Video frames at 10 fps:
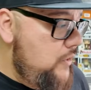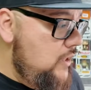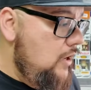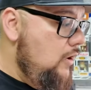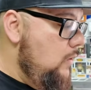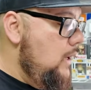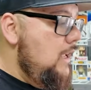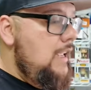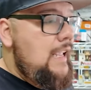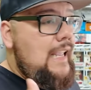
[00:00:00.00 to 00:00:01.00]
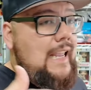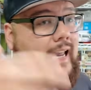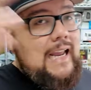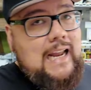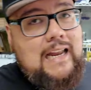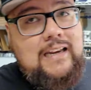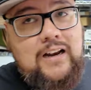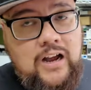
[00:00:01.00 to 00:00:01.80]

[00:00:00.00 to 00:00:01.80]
So in an